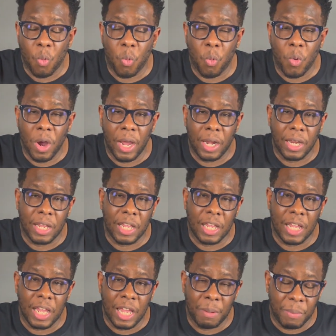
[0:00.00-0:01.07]
what
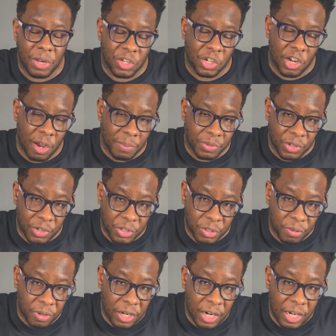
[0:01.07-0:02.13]
image comes on the
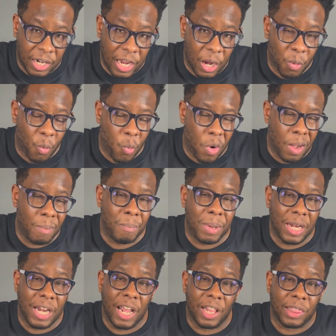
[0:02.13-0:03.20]
screen at 1
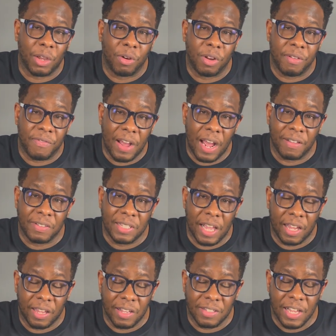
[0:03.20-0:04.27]
minute and 35
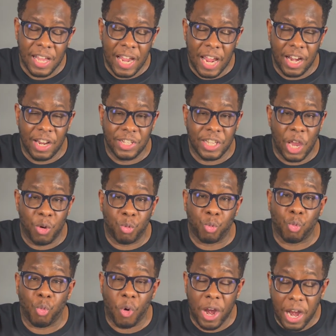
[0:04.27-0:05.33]
seconds and is a
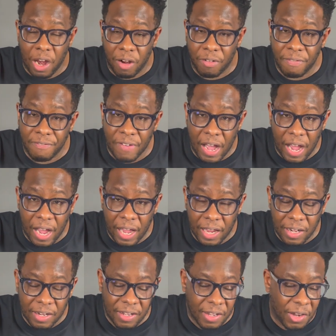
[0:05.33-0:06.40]
rare find?
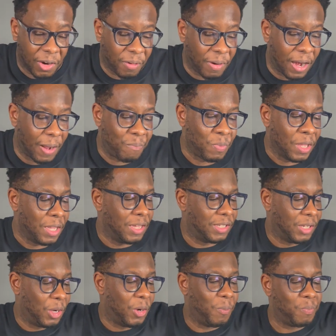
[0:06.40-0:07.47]
All right,
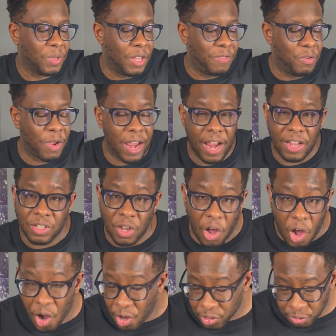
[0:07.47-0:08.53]
so you answer
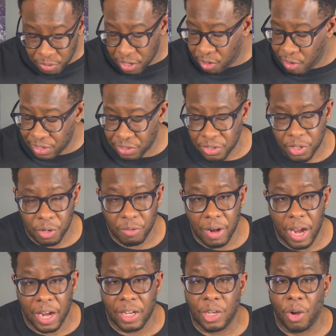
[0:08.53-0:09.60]
all 3 questions
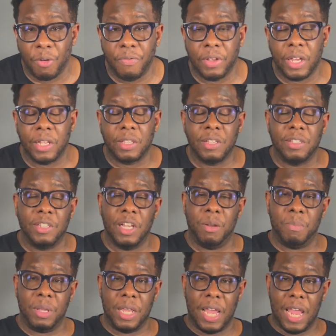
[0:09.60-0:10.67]
correct. Don't forget to send
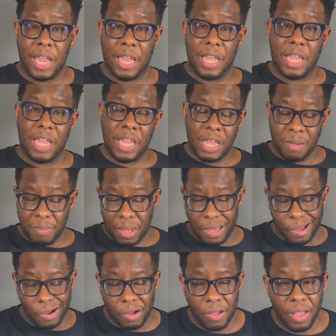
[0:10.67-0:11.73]
me an
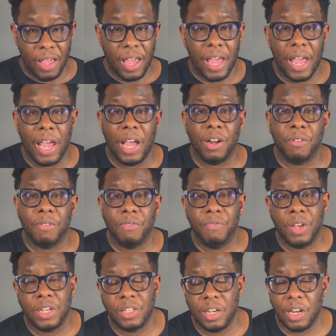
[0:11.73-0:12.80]
email at
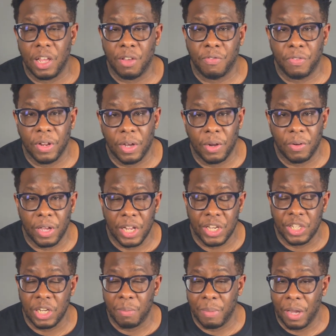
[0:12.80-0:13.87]

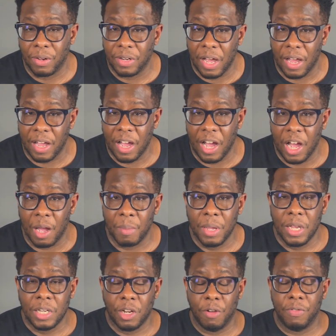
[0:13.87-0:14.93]
fictioninkflow@gmail.com.
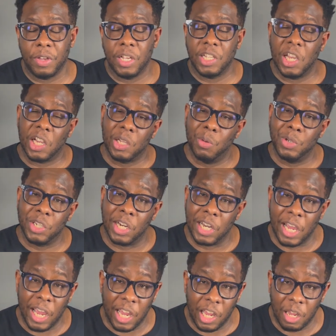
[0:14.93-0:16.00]
Don't forget to include your
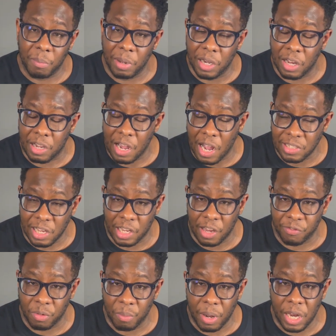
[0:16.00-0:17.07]
name and your contact
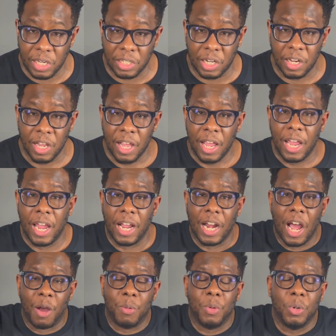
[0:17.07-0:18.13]
information, and
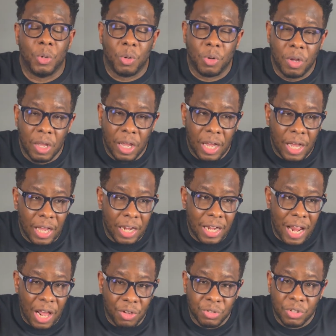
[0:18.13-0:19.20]
I will
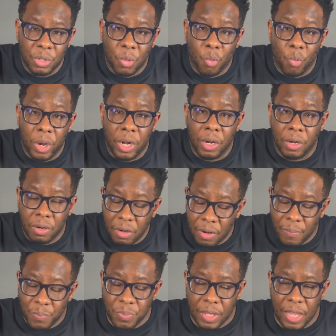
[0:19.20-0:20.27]
announce the winner
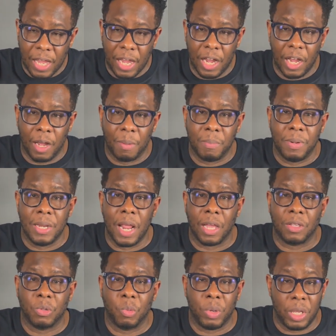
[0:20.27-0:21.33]

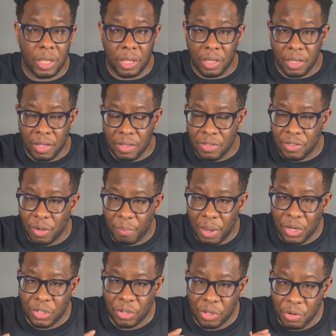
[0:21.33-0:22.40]
next week. So make
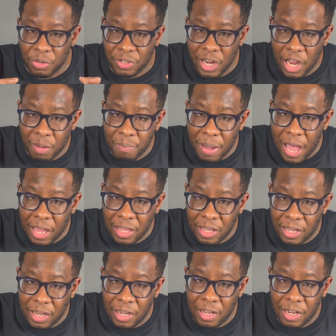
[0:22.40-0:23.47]
sure you check back
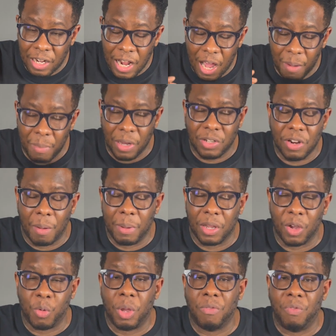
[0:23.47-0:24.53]
in, and I'll make sure I make a
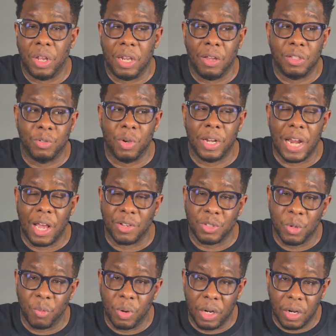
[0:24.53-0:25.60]
quick video to announce the
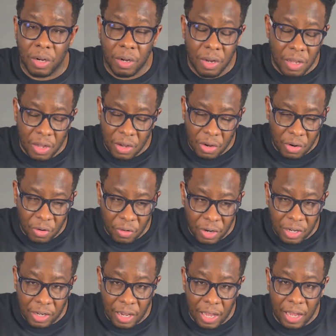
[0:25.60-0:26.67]
winner
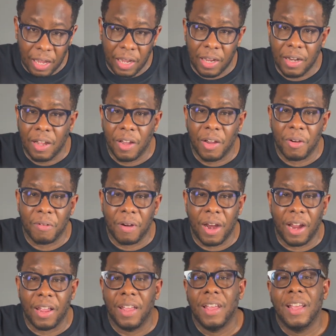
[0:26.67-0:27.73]
online. All
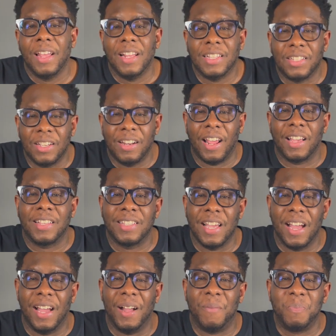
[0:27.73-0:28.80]
right, until next
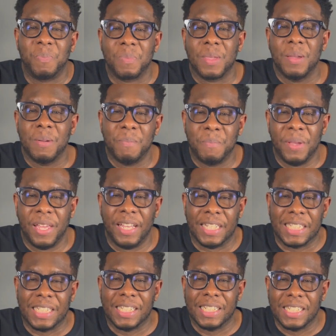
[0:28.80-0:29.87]
time, peace.